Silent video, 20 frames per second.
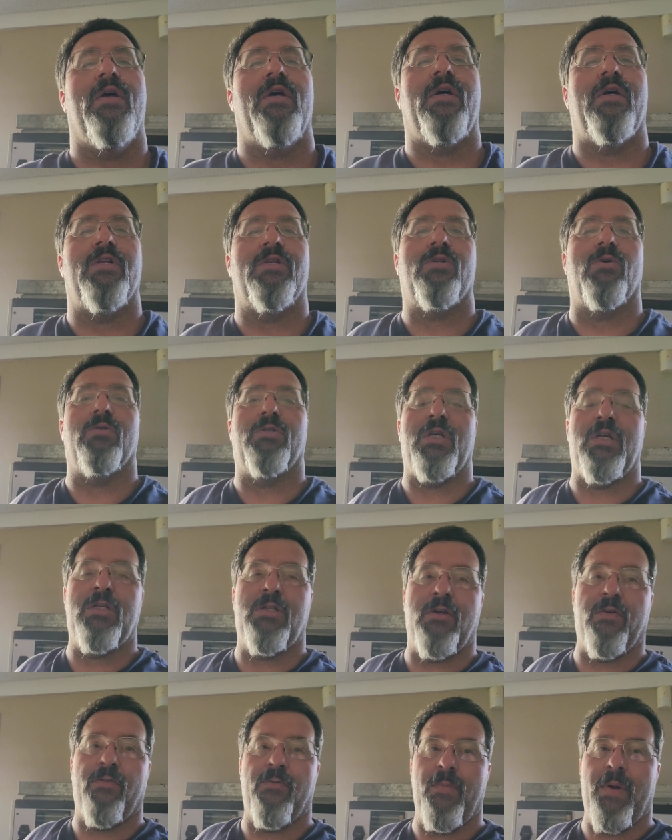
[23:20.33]
And so it's
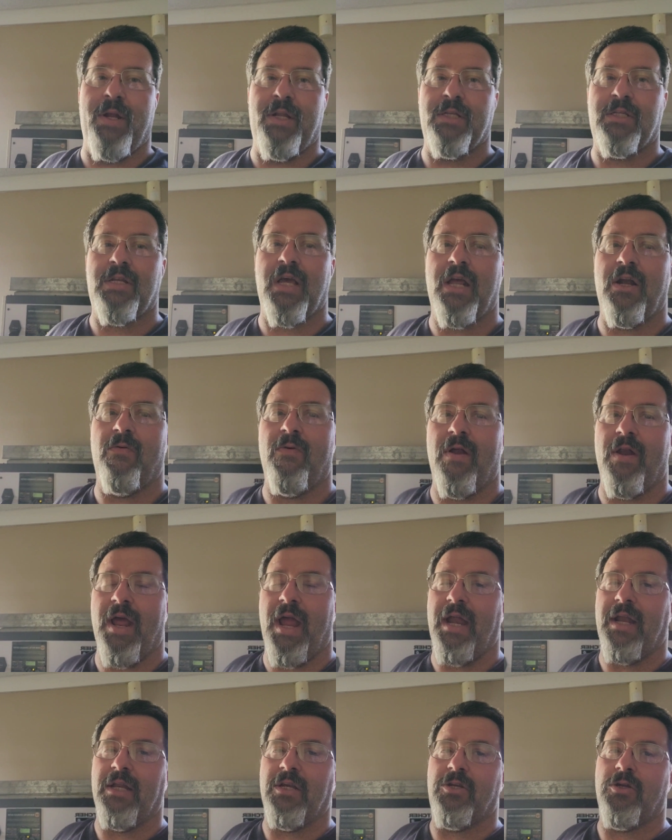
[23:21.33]
easier for me to stay at around
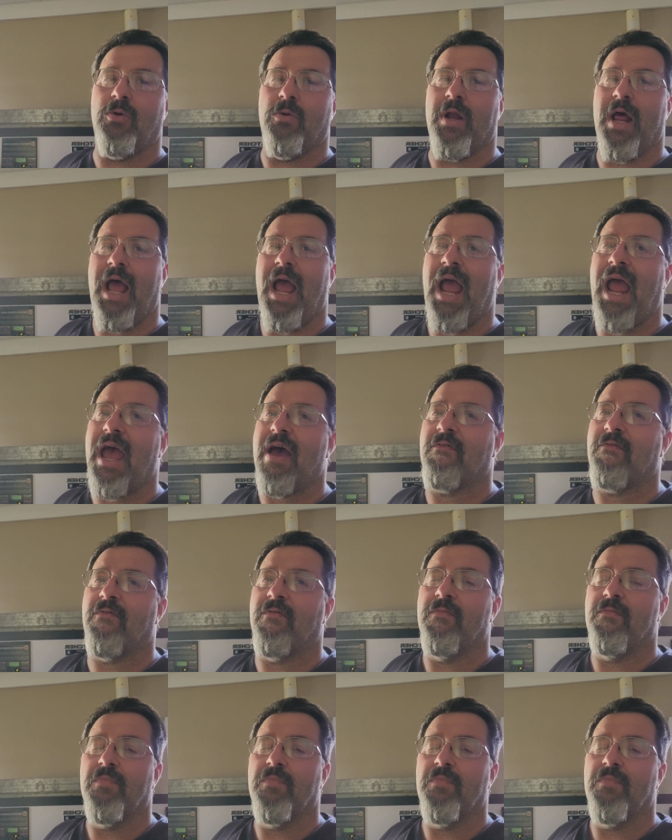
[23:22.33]
82 and a half,